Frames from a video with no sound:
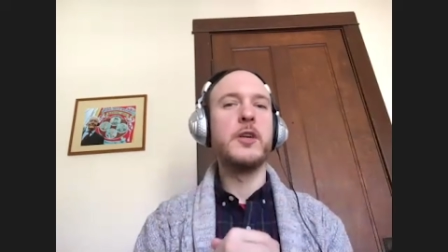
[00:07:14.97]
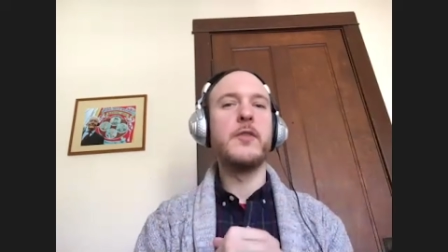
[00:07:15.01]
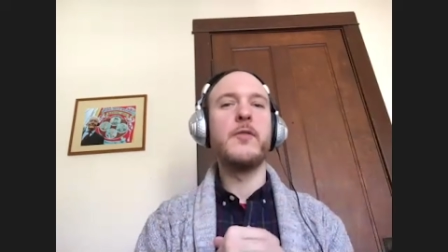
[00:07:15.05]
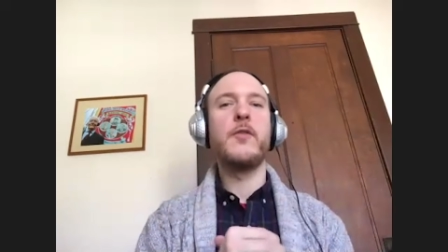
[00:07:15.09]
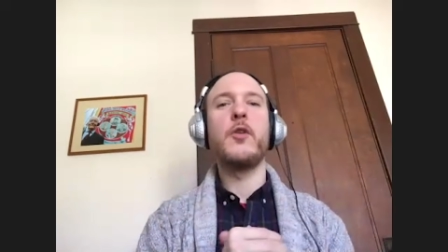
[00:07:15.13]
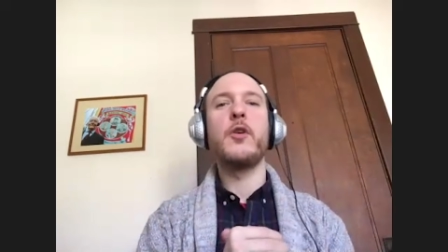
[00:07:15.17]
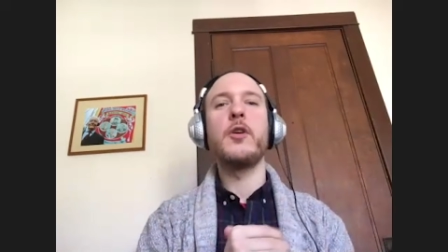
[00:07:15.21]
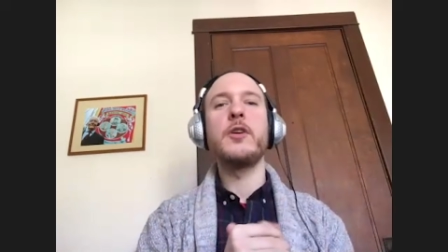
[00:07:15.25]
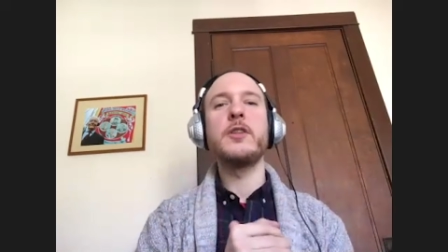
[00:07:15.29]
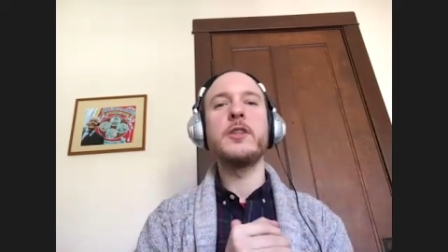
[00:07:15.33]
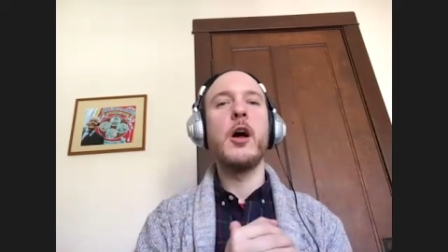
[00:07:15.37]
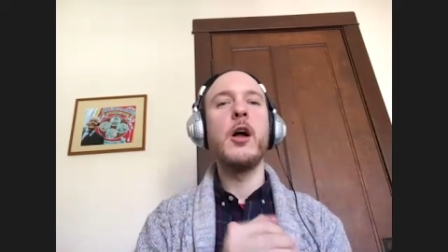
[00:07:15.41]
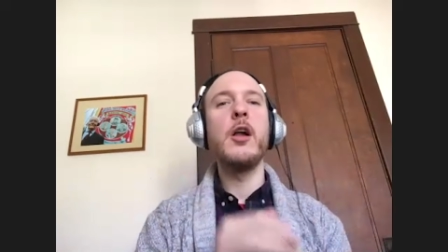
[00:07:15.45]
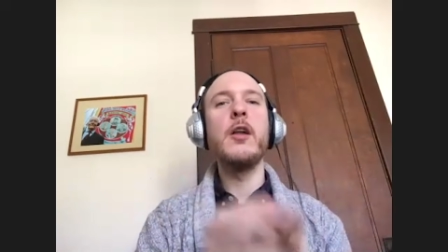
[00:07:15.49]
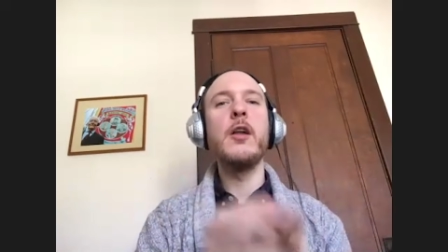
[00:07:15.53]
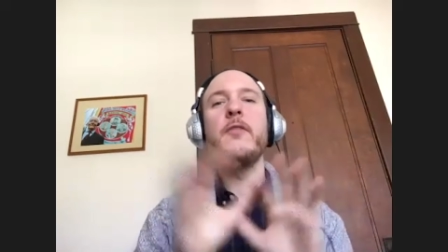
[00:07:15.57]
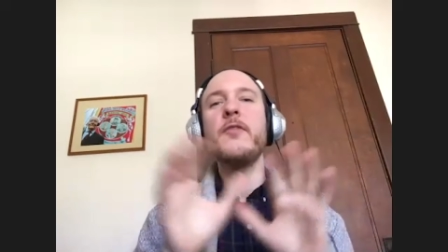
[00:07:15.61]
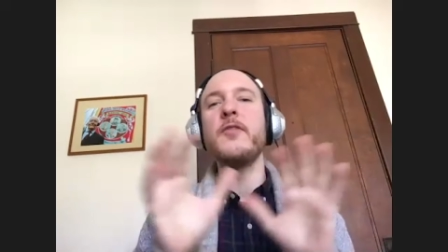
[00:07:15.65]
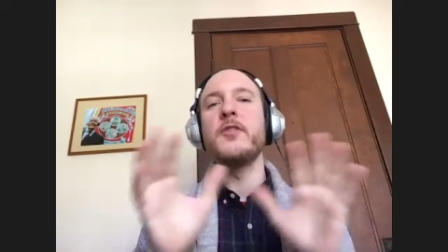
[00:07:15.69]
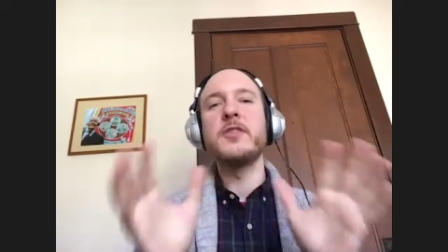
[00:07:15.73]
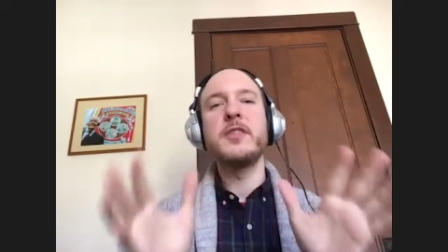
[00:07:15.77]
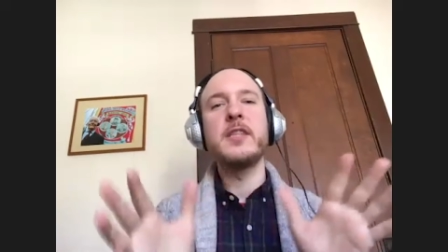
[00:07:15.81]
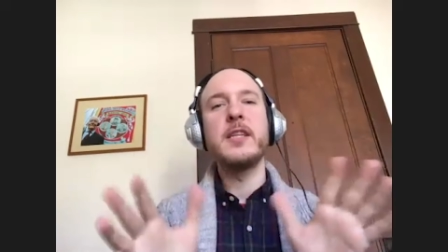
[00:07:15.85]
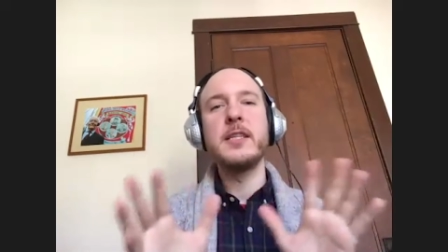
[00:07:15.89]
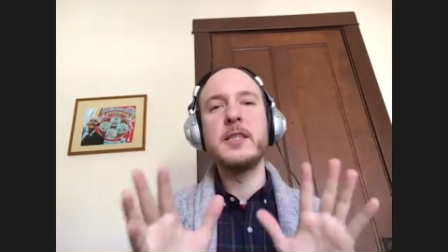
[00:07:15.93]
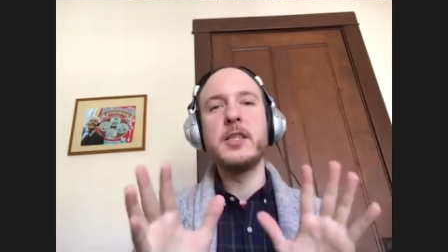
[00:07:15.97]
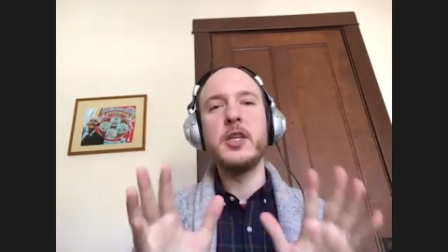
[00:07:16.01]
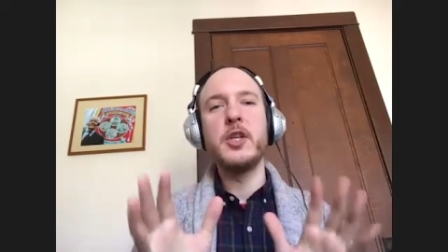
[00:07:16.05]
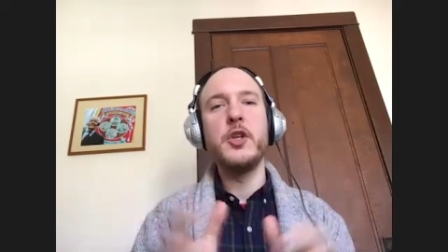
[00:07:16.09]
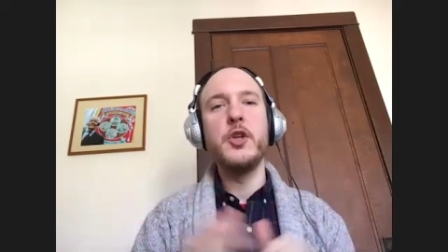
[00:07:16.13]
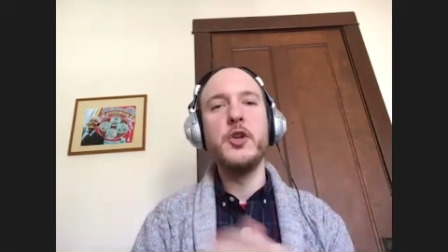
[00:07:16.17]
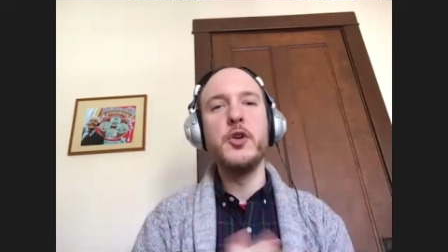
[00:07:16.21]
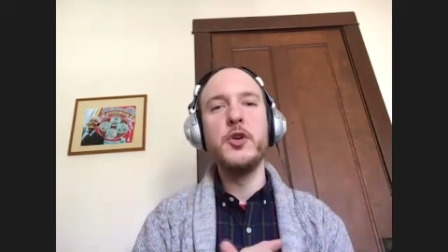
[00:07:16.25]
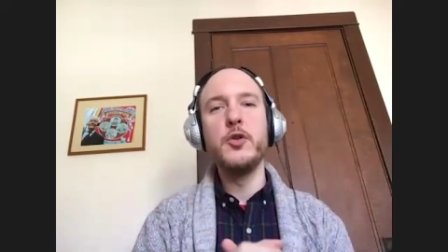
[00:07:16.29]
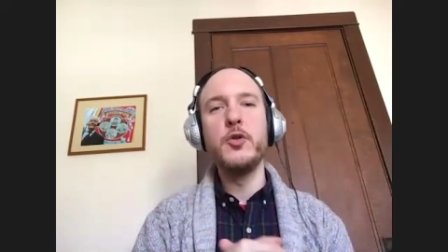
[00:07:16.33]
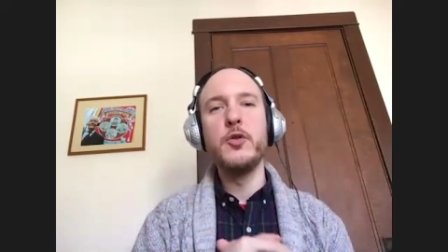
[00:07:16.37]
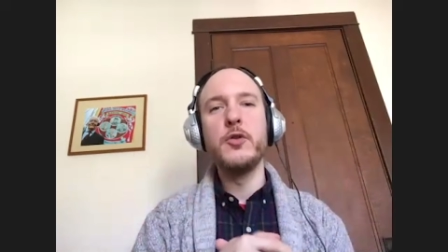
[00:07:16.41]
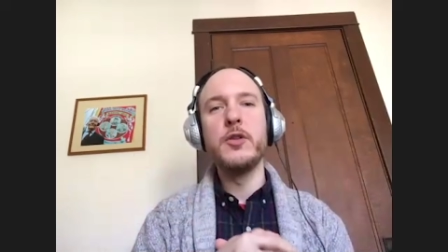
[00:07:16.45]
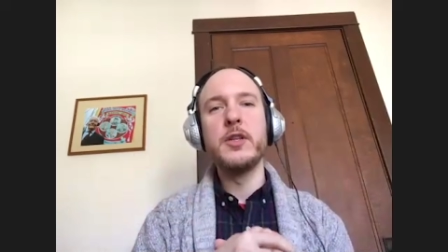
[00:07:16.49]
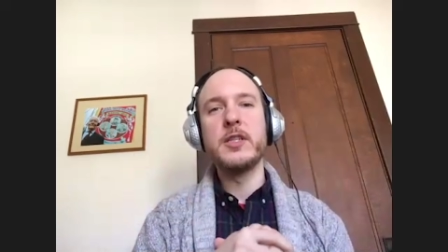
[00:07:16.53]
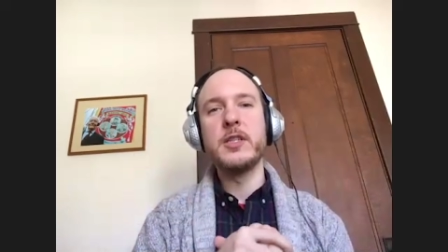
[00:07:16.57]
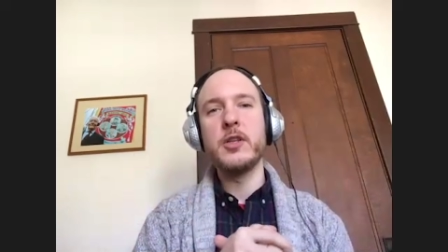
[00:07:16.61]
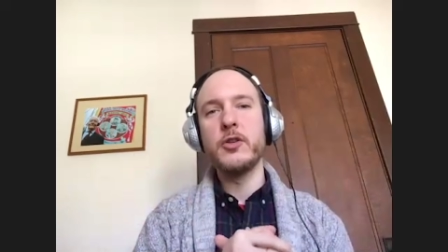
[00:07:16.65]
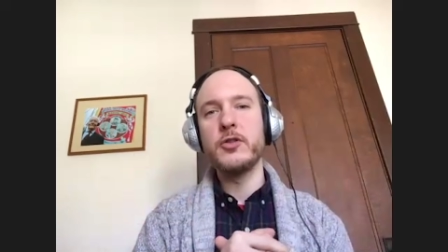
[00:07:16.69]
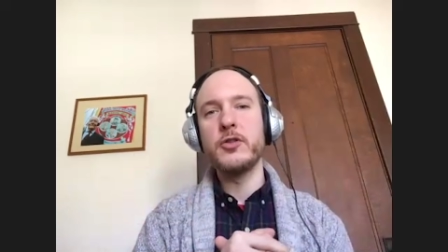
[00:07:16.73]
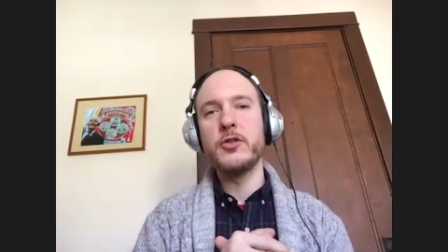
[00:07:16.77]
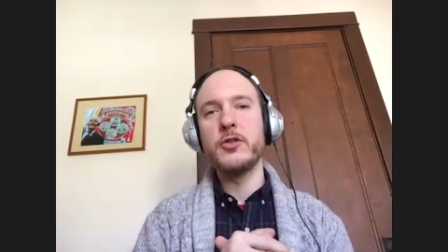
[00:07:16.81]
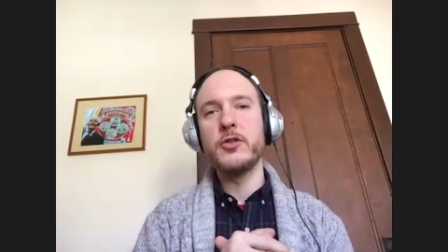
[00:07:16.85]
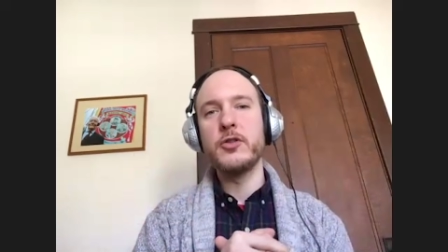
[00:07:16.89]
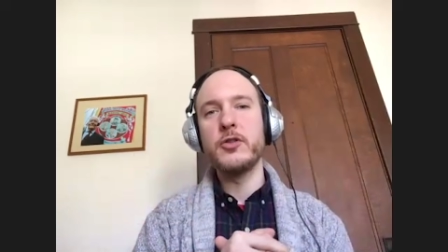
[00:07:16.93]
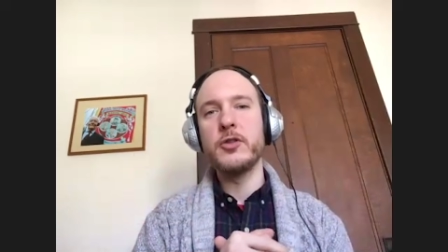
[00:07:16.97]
Of course, all of those things that you, the socialists,